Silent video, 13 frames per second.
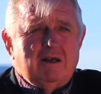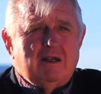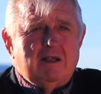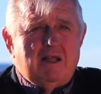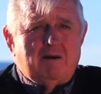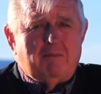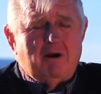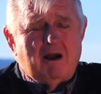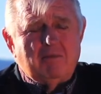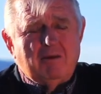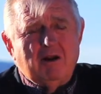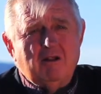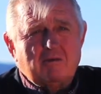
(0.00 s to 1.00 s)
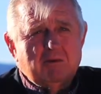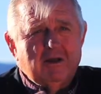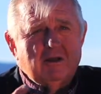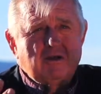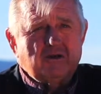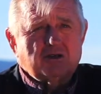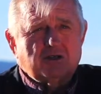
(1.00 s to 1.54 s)
That primarily would be
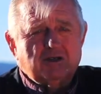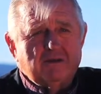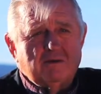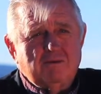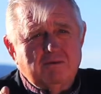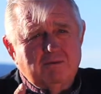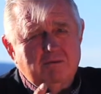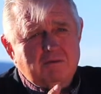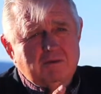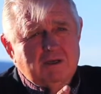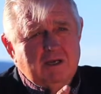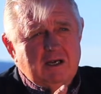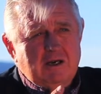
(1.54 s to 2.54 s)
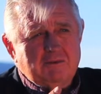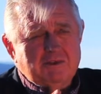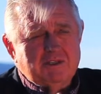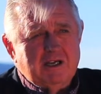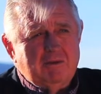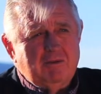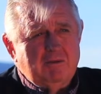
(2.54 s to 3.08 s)
used to help
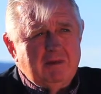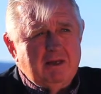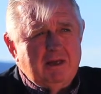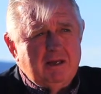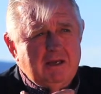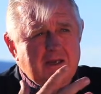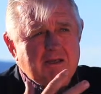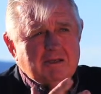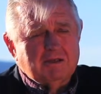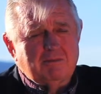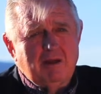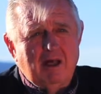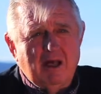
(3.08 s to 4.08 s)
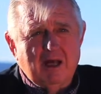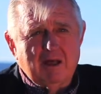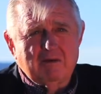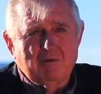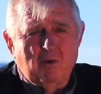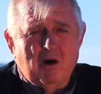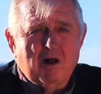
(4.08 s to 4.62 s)
supplement and supply
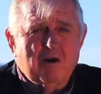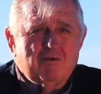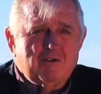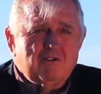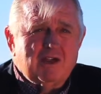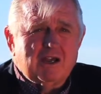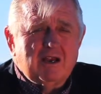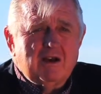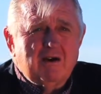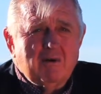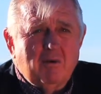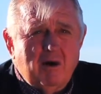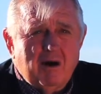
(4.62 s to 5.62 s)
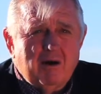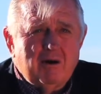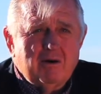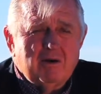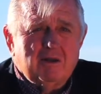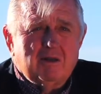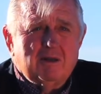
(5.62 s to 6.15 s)
water for secondary water.
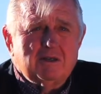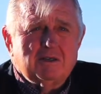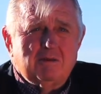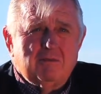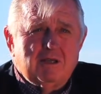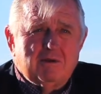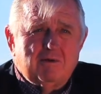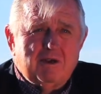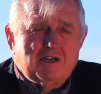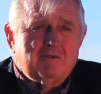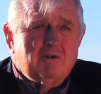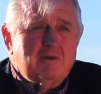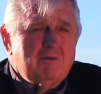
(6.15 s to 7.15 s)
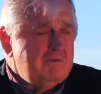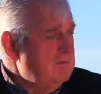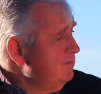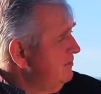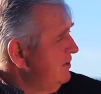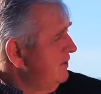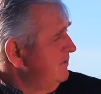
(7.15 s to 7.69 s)
It would be a reservoir
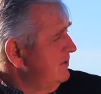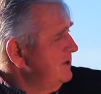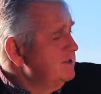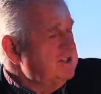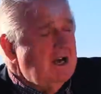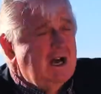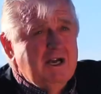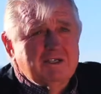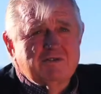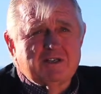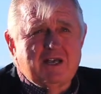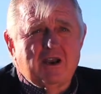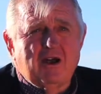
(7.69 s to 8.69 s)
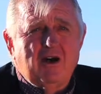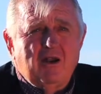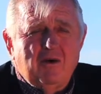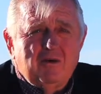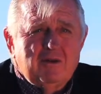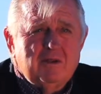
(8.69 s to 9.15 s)
roughly the size of Sand Hollow.